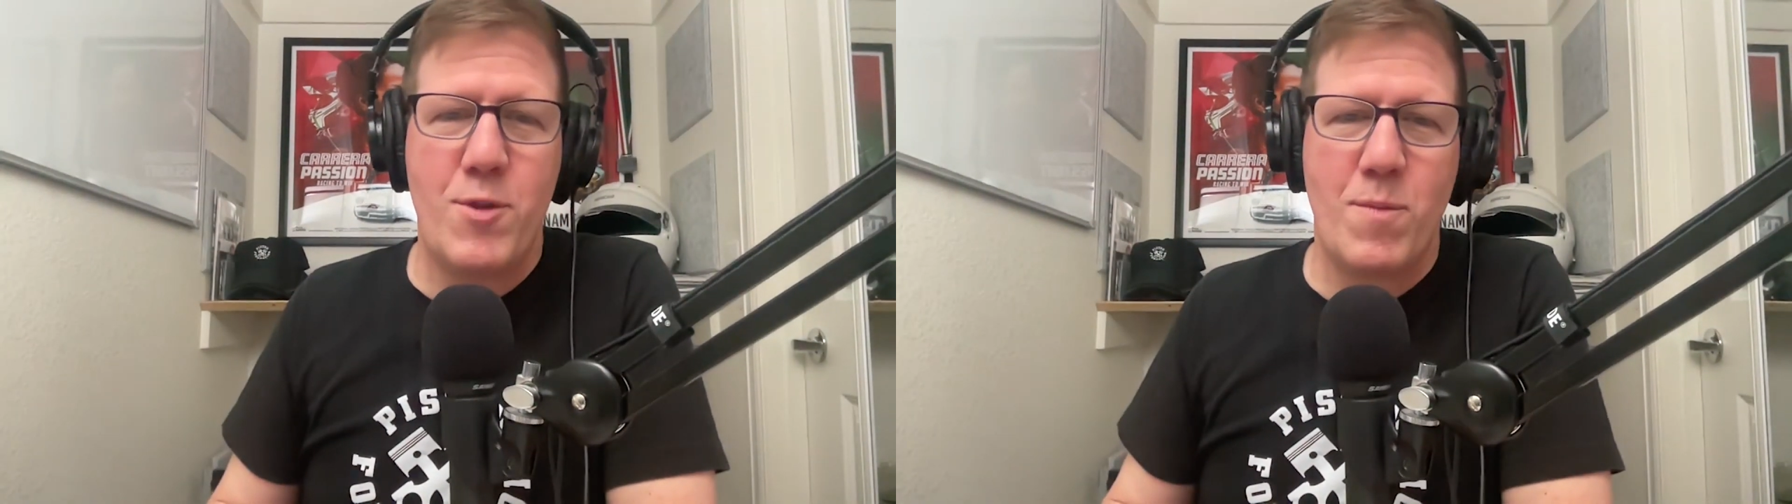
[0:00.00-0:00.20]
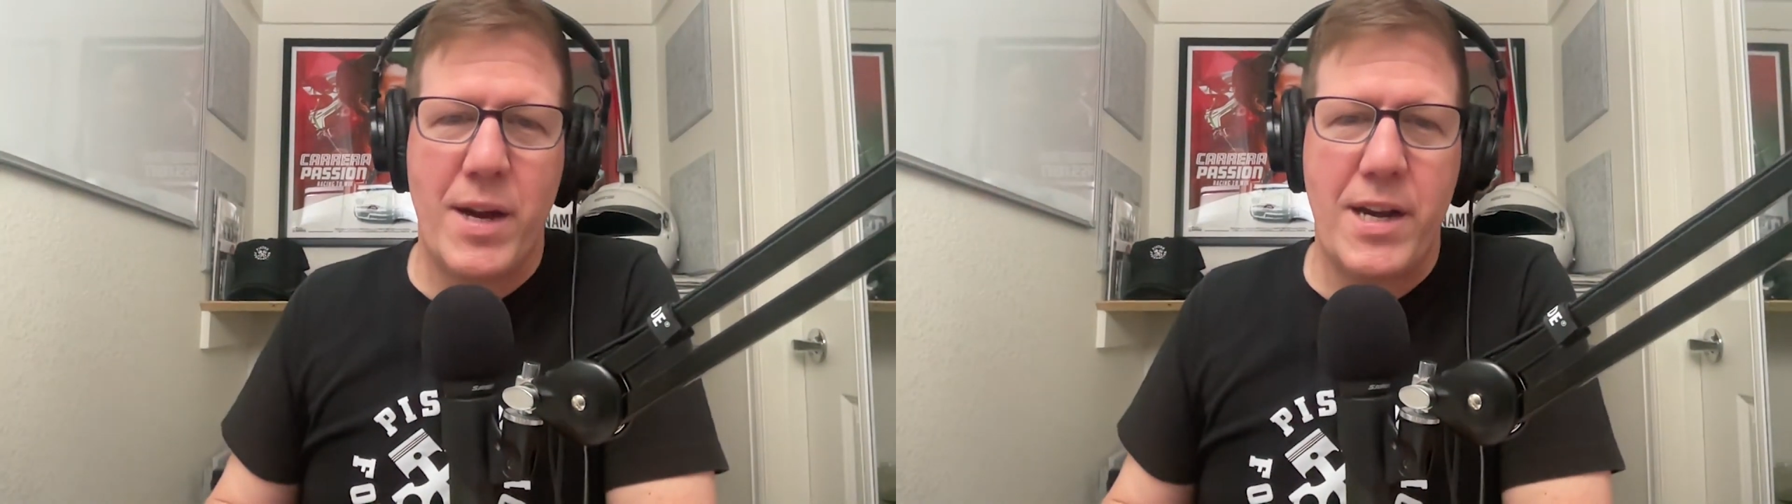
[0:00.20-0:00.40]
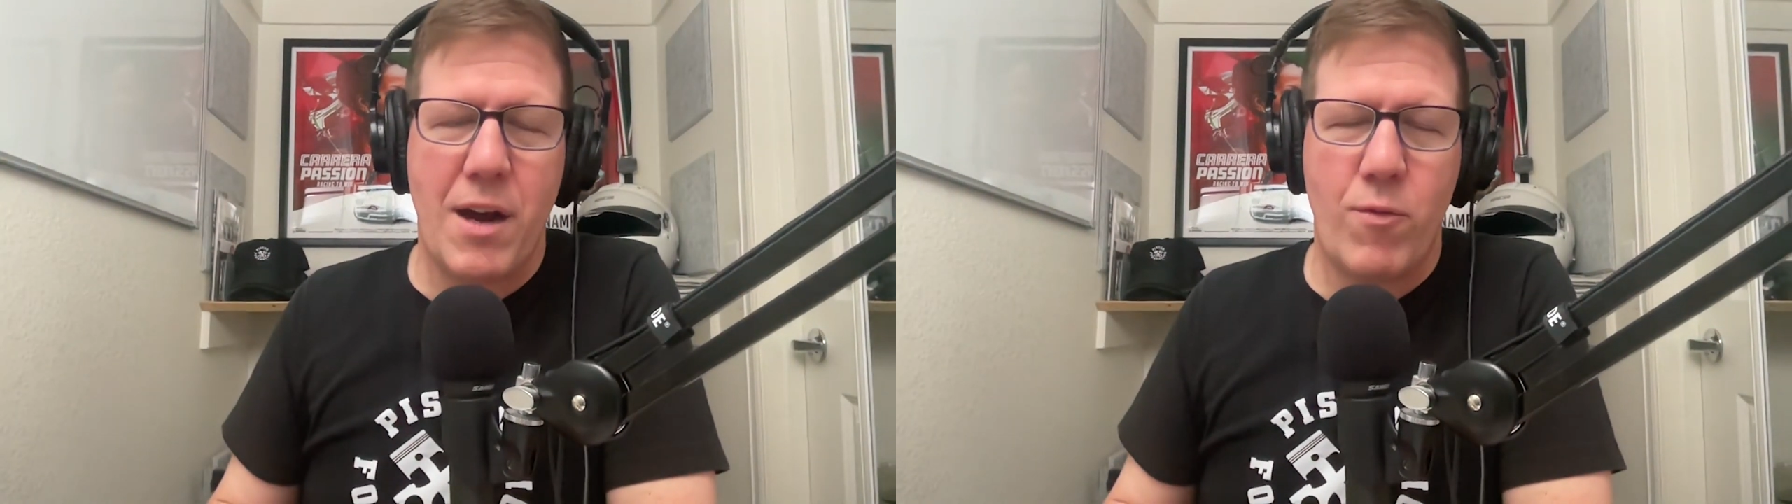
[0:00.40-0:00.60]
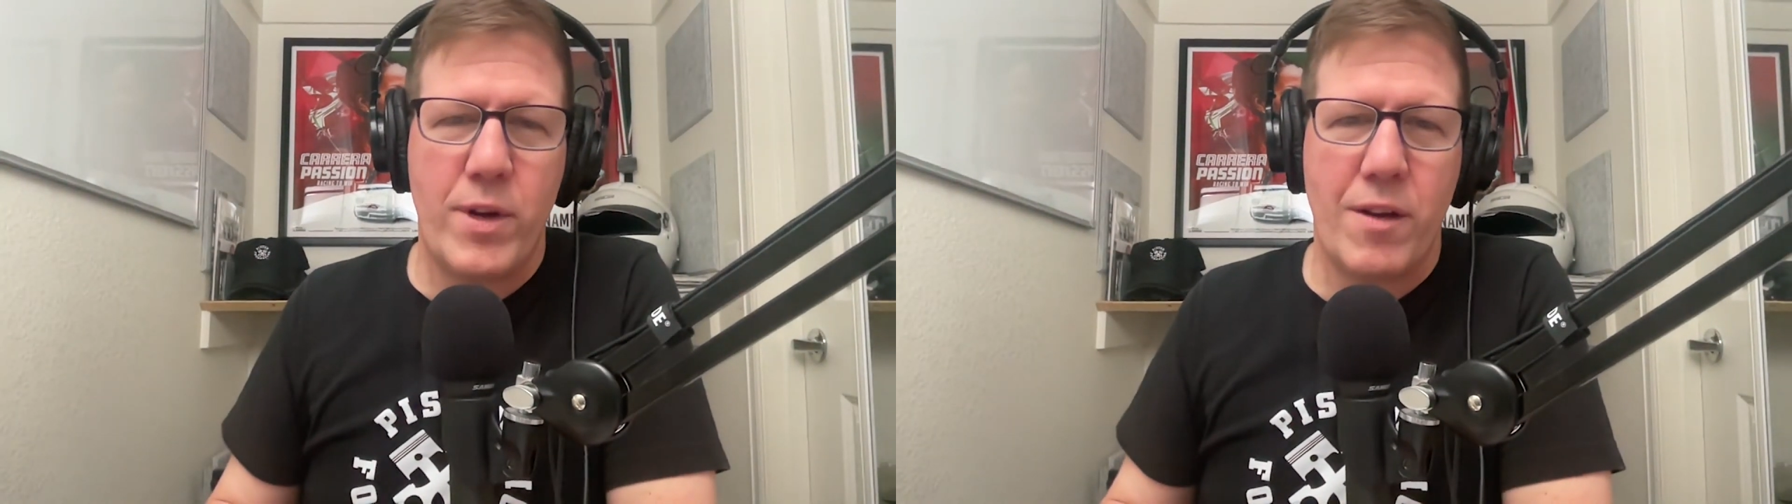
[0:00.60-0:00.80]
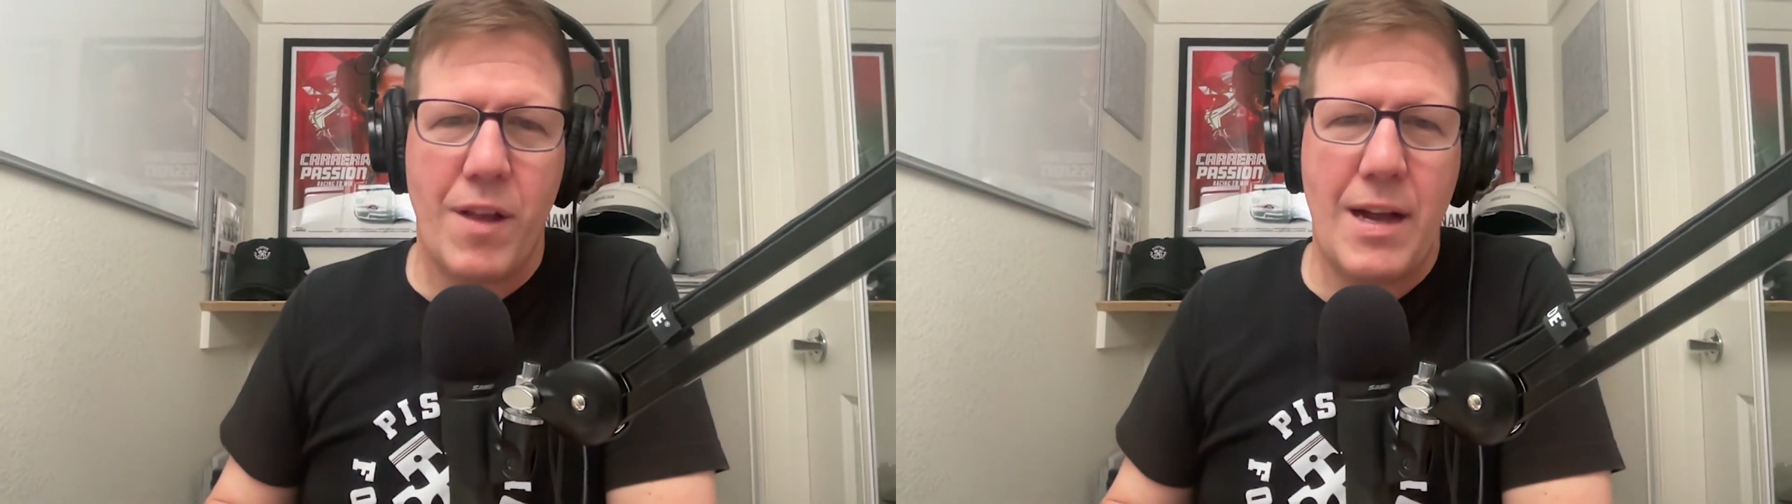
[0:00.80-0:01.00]
You might not
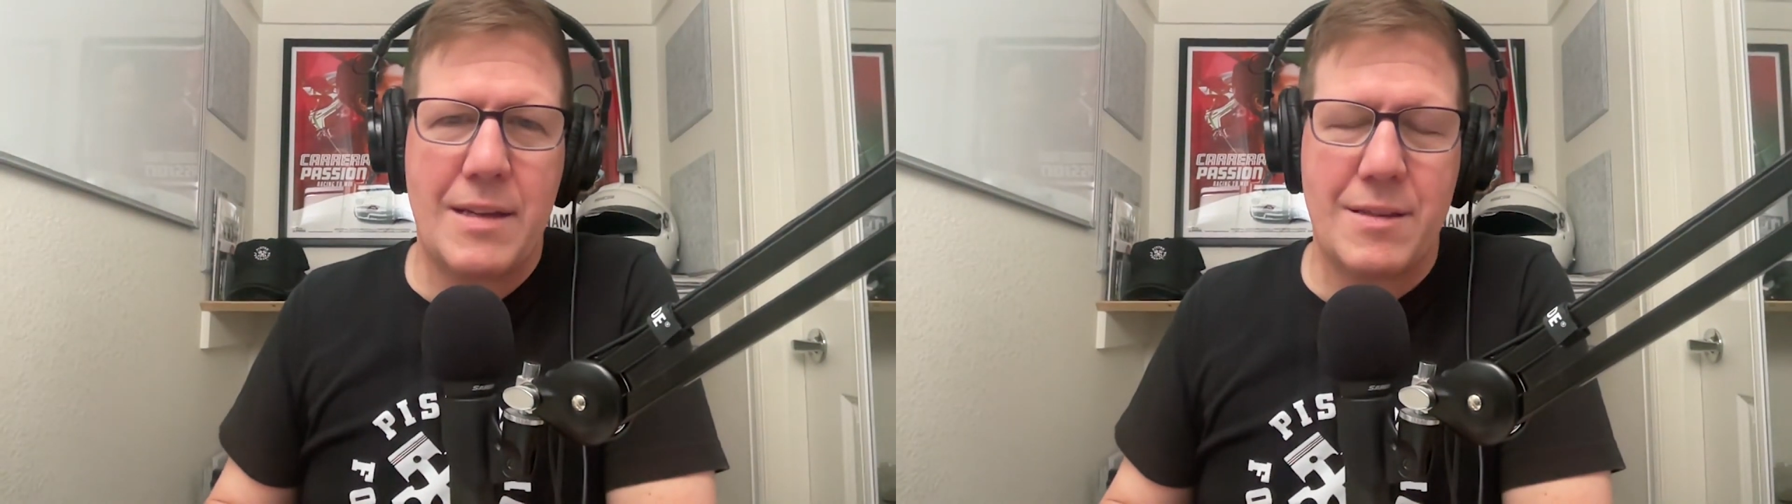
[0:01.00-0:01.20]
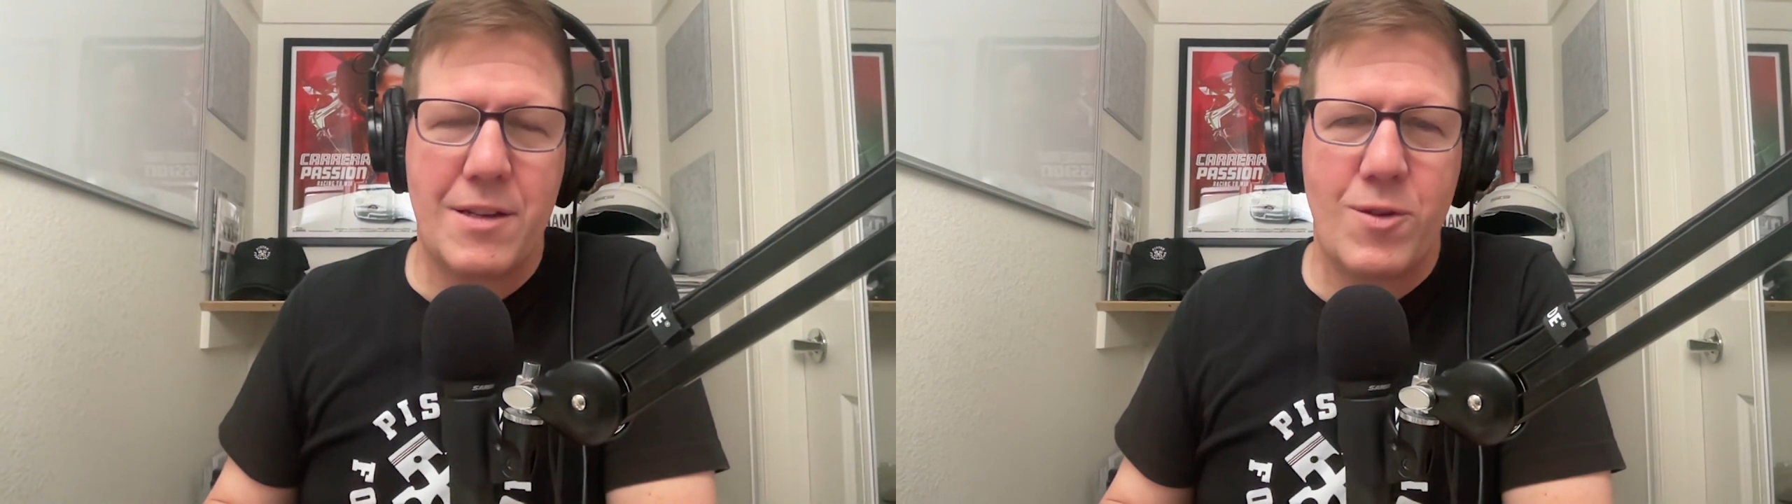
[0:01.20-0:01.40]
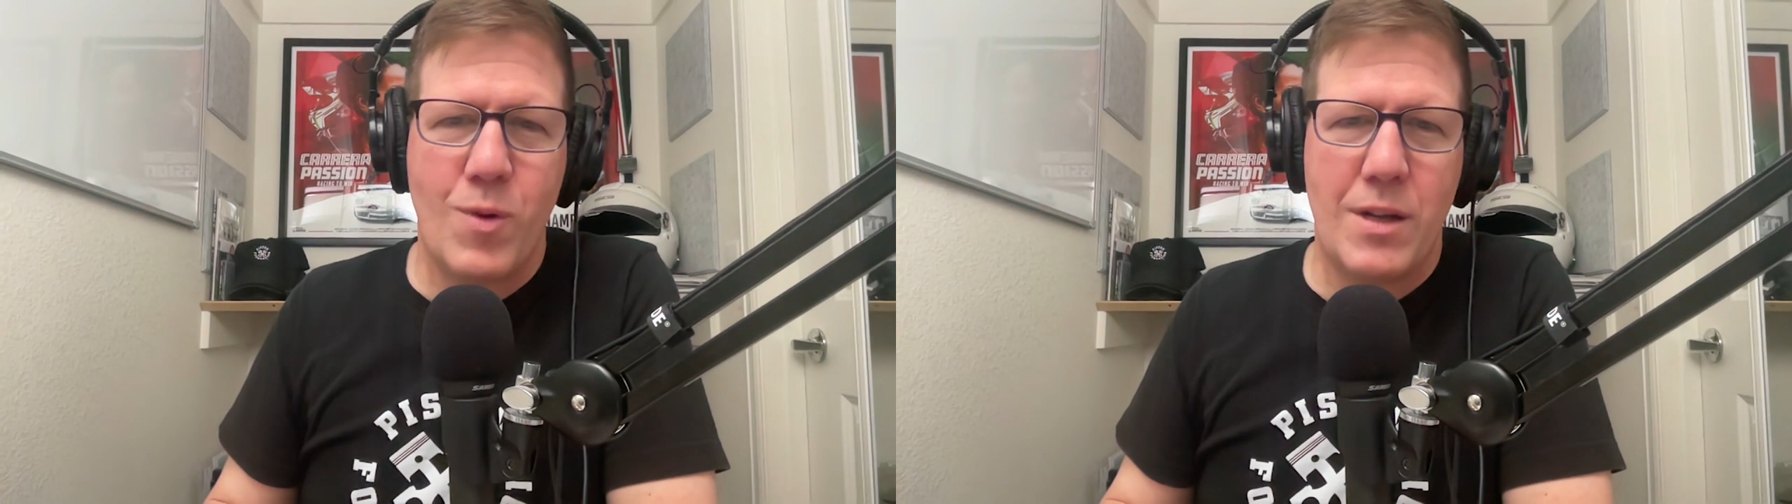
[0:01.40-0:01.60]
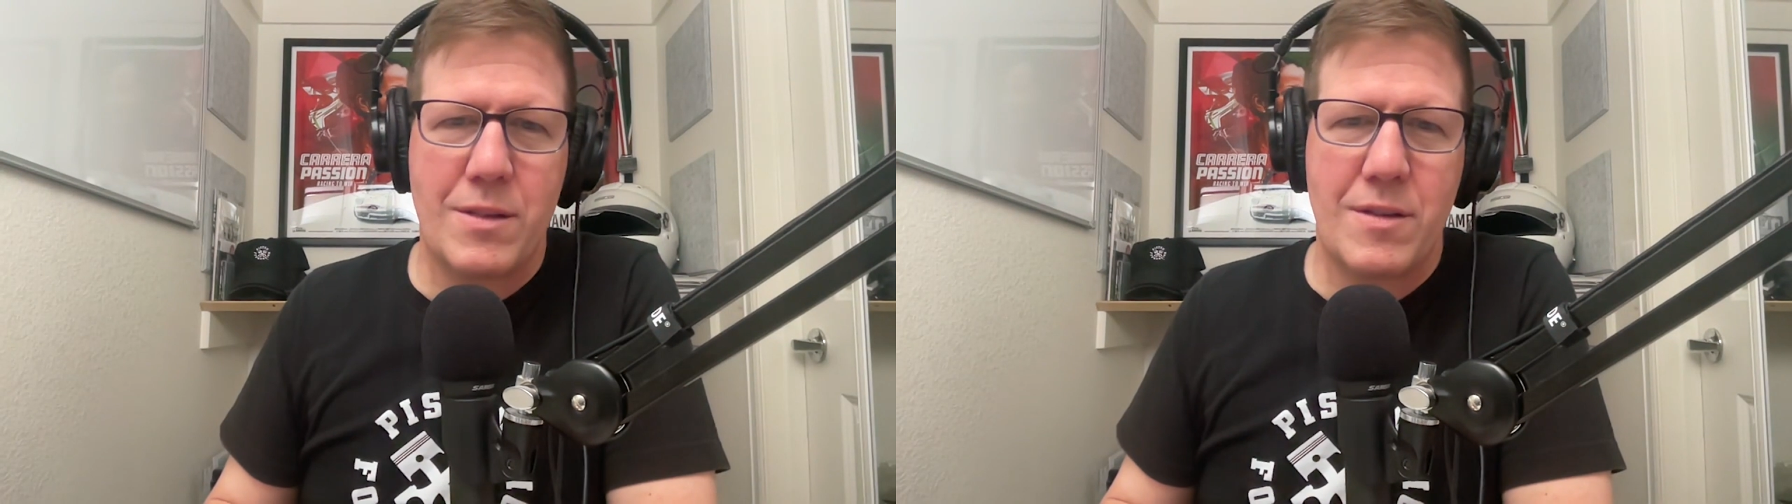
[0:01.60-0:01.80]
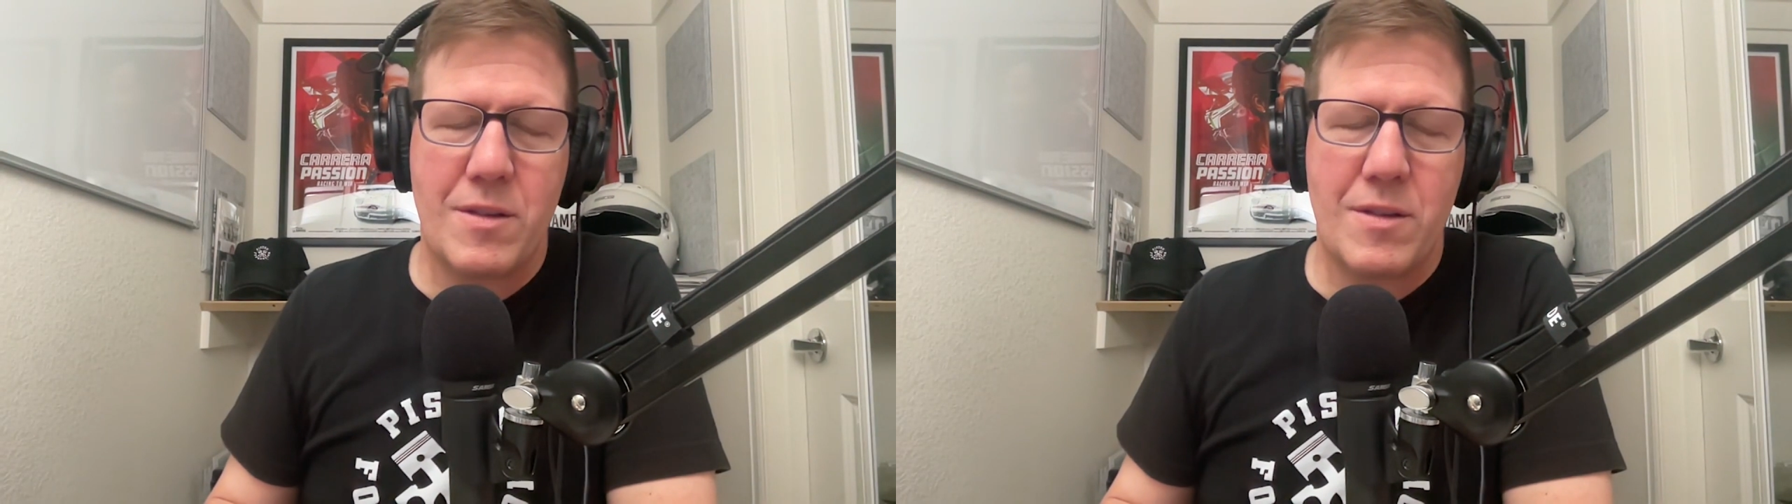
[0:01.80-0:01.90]
realize the nuances.